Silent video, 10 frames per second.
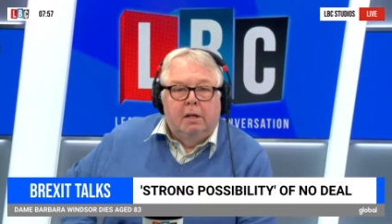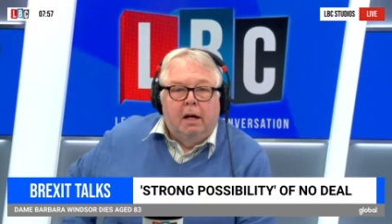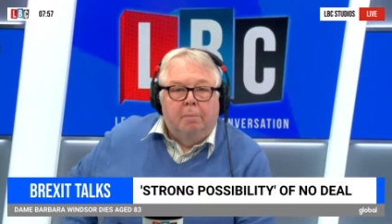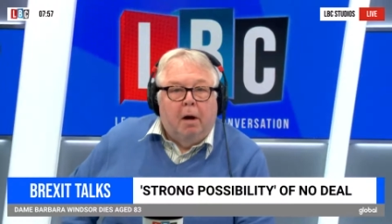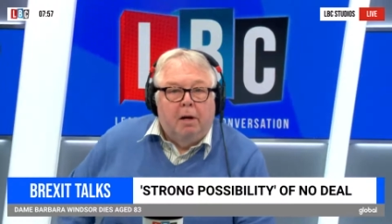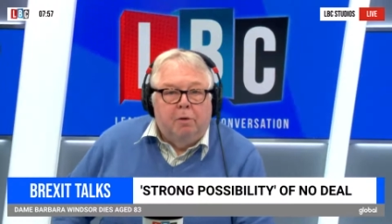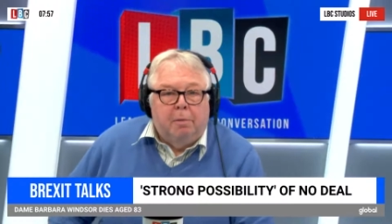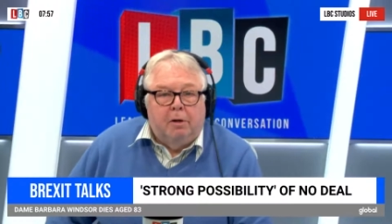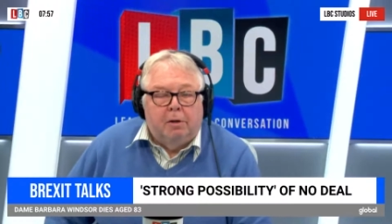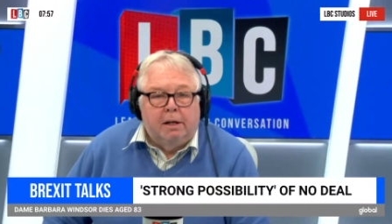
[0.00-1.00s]
And might we be
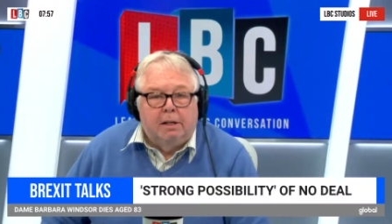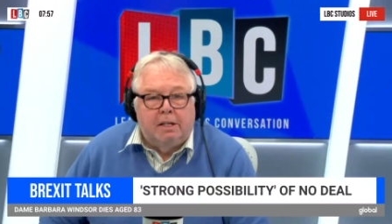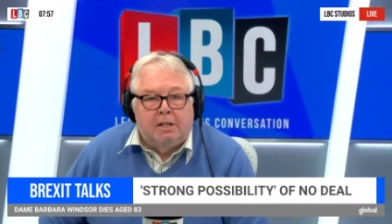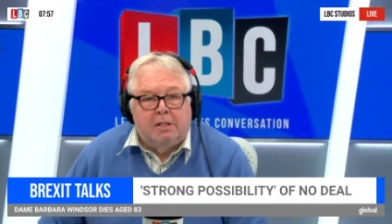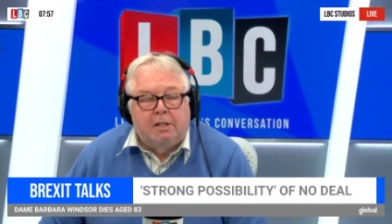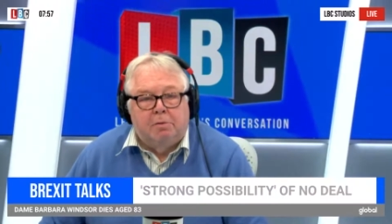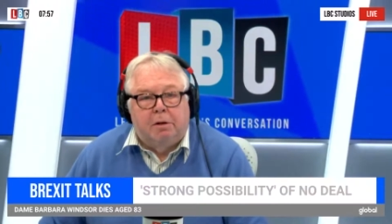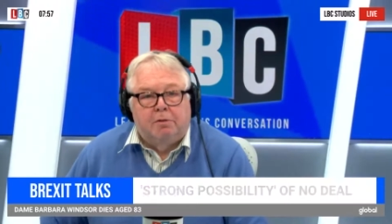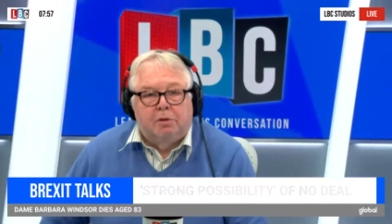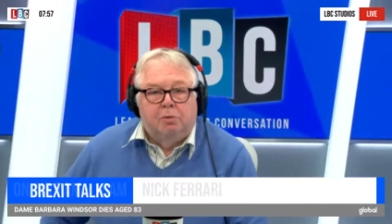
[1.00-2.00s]
looking at testing as well
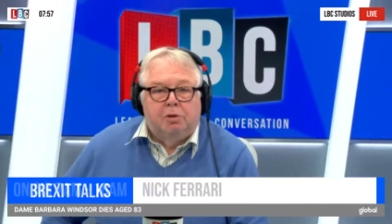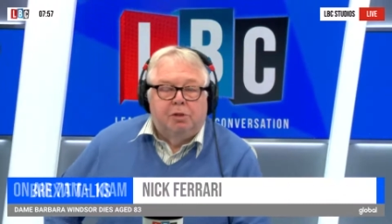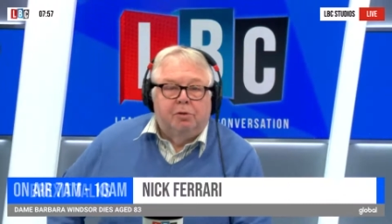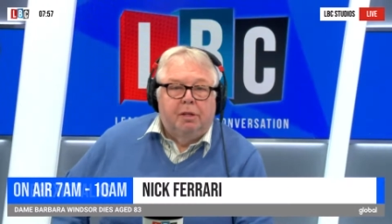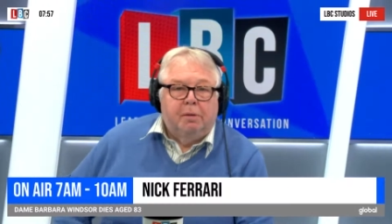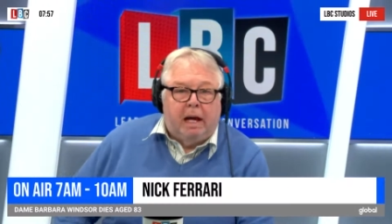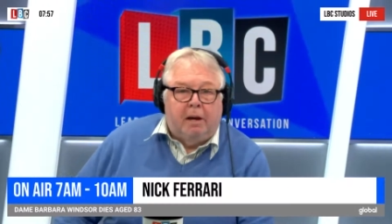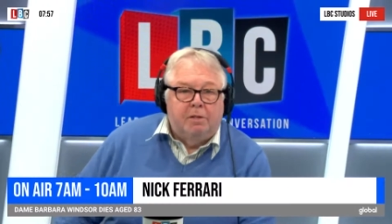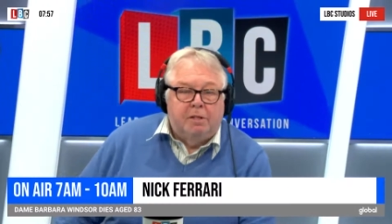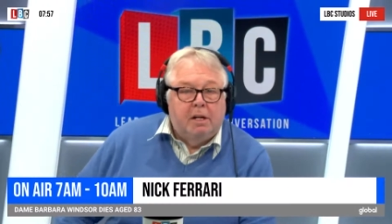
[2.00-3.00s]
of school children in
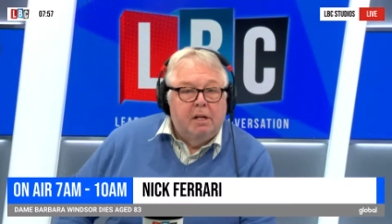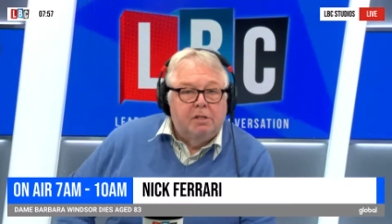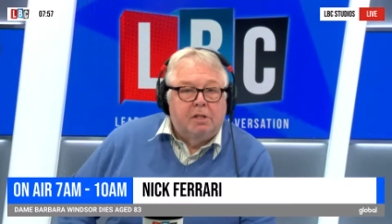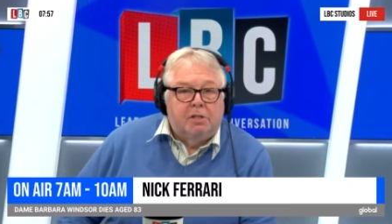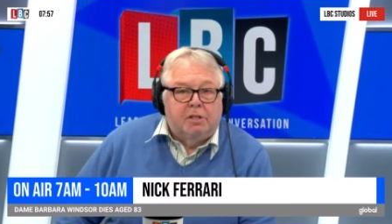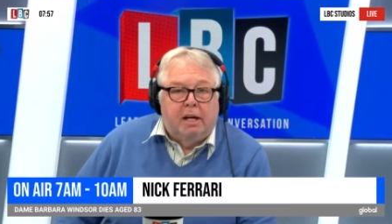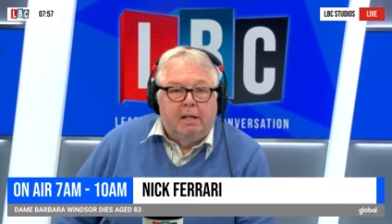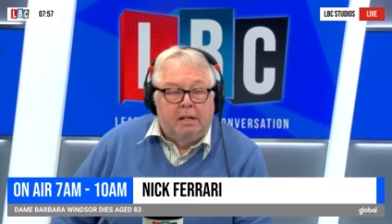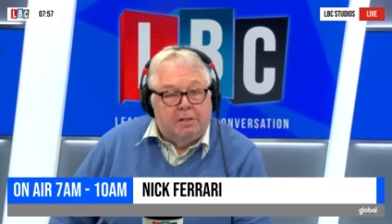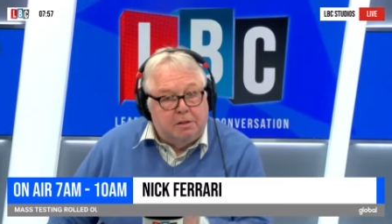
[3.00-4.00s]
counties such as Kent,
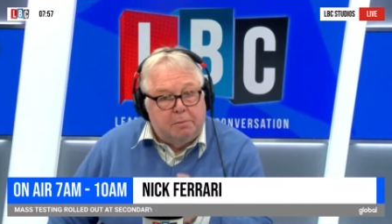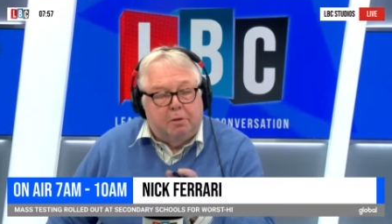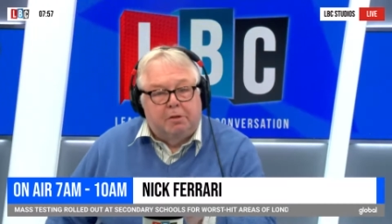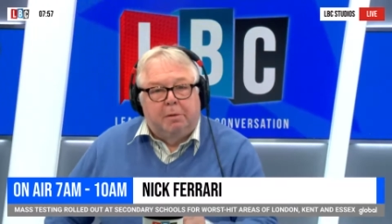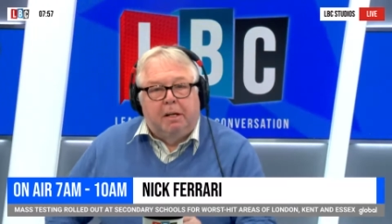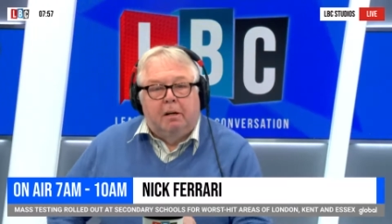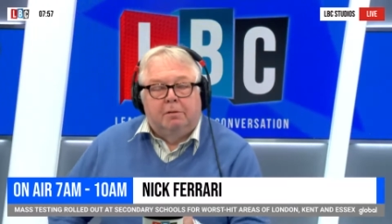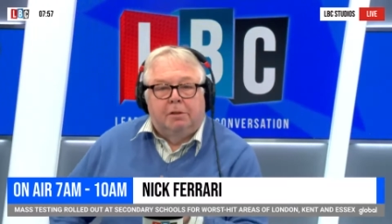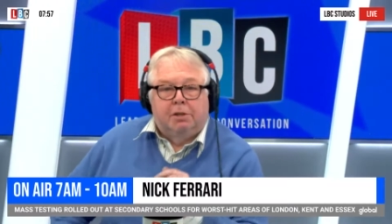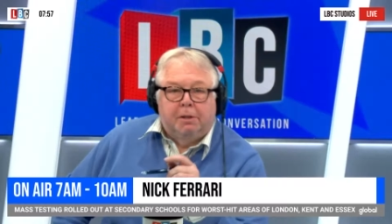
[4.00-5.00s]
Essex, and possibly
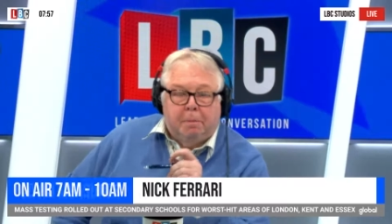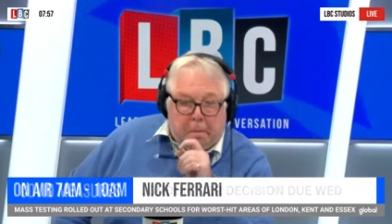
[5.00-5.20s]
Hertfordshire?